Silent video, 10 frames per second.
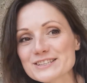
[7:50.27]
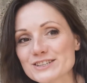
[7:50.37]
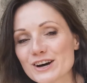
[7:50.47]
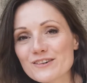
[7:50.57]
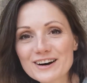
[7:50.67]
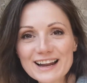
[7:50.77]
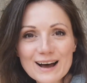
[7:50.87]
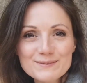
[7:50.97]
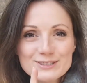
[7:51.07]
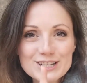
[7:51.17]
you know what?
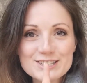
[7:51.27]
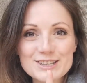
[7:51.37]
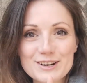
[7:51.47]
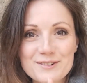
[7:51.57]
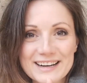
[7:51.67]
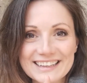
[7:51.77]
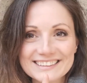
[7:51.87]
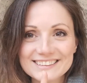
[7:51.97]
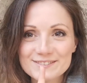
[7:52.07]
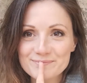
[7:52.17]
I'm just gonna
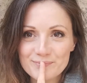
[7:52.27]
wait